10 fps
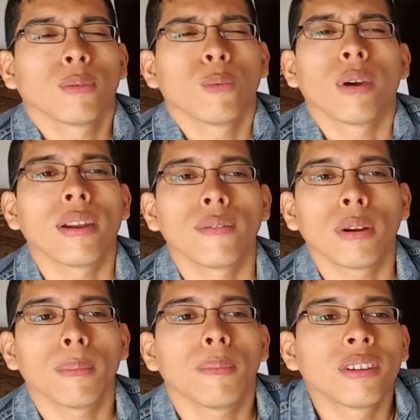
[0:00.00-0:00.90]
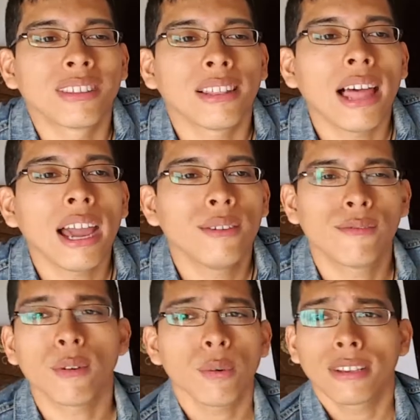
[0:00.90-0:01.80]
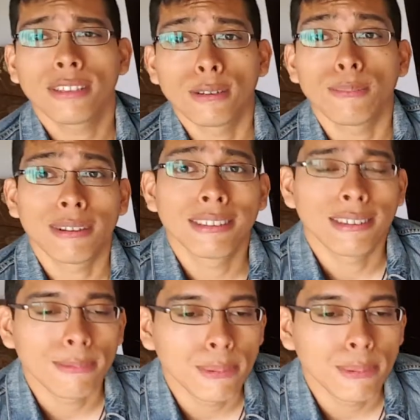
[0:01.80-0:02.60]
whatever, because live Rick still plays it,